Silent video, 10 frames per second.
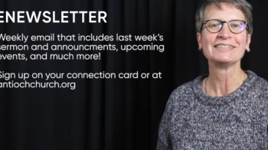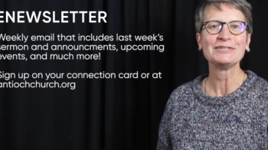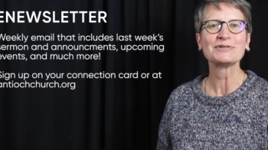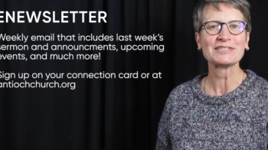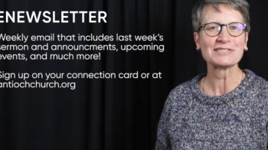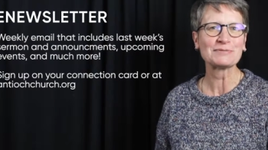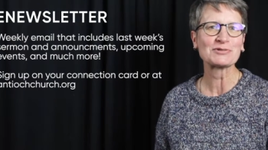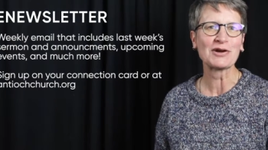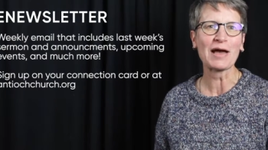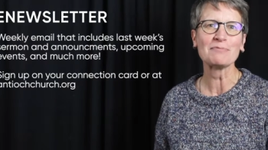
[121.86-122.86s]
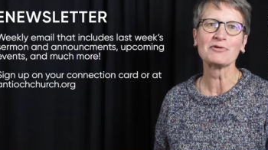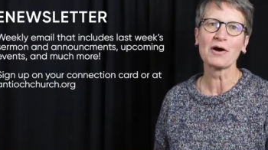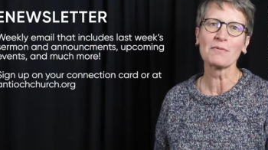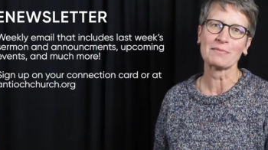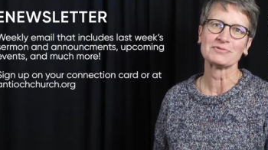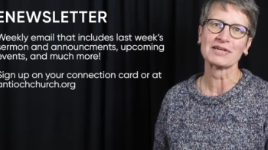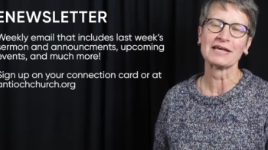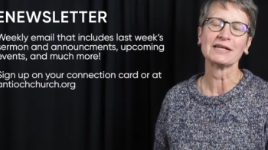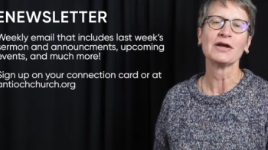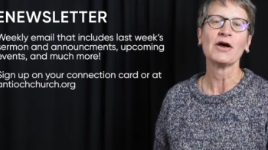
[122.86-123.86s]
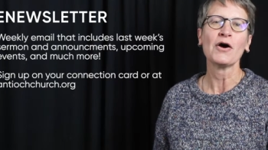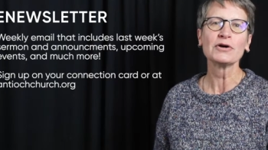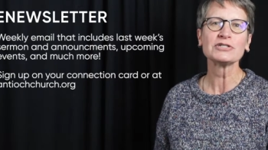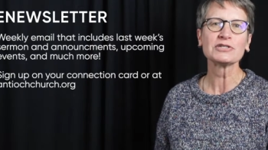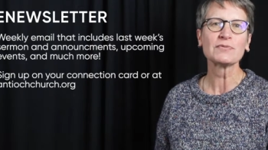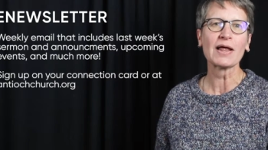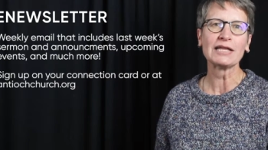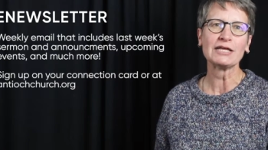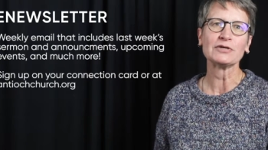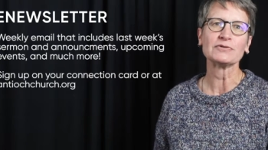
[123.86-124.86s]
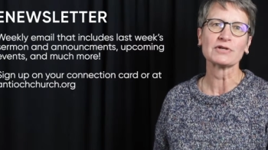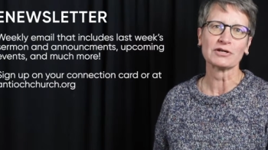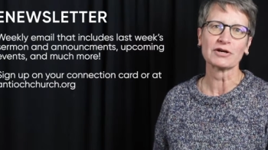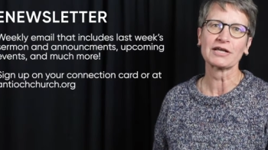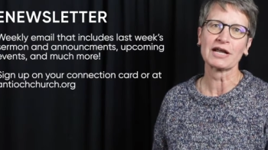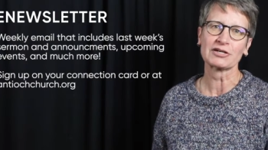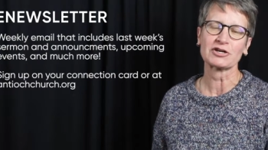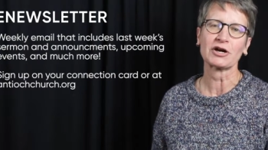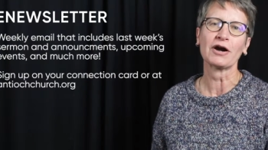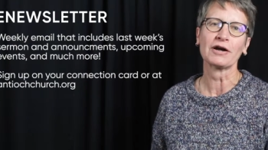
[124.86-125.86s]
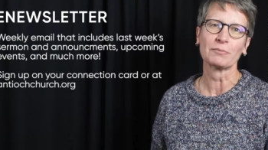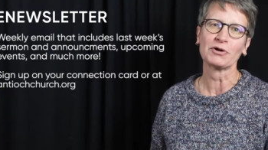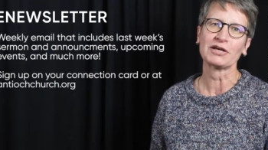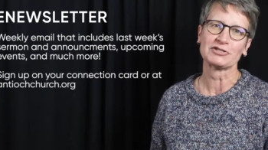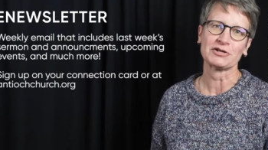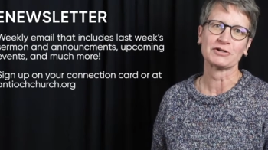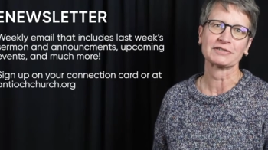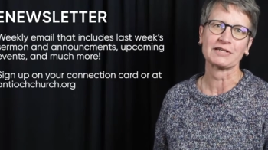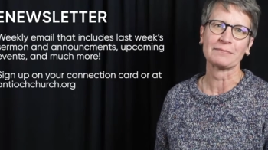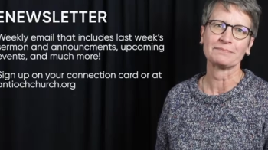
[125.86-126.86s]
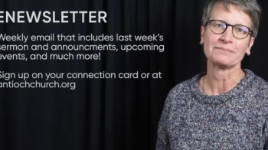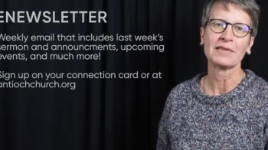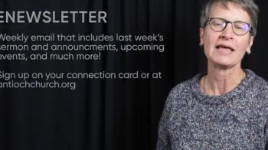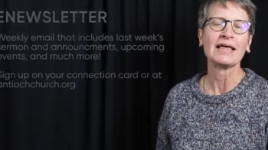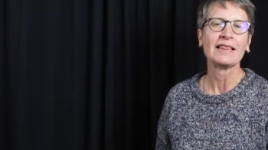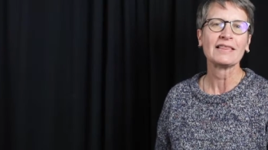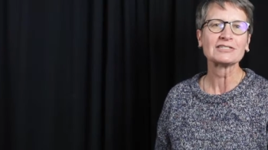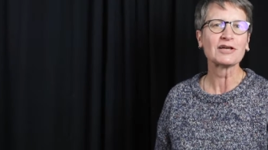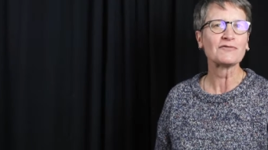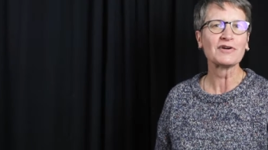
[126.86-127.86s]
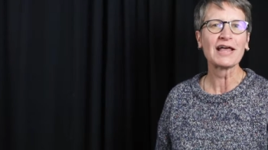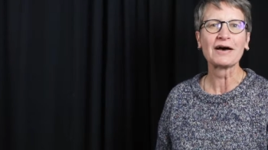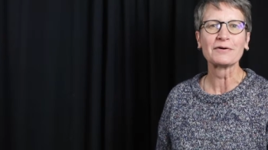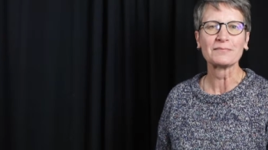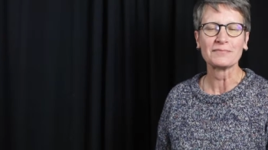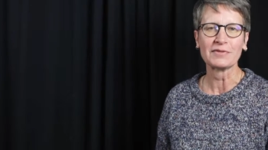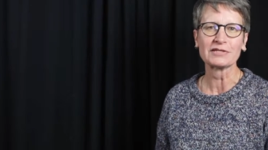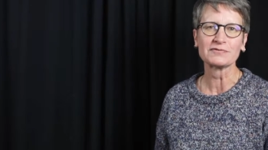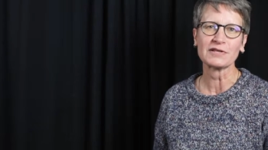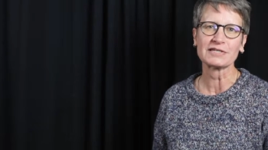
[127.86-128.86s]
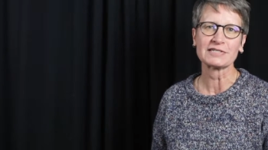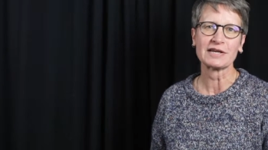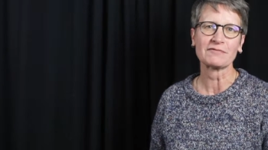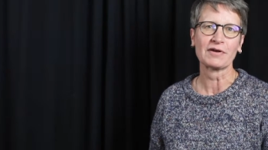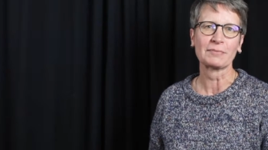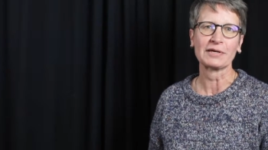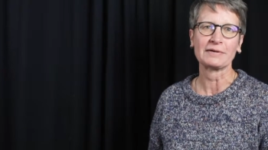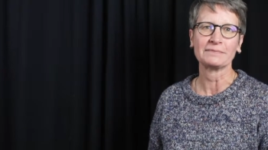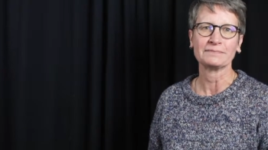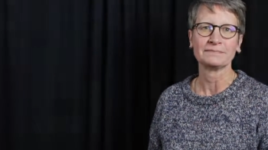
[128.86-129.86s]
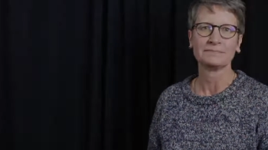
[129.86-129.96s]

You can subscribe through our website or just write e-news on your connection card and we'll get you hooked up. That's all for now. Thanks for listening, family.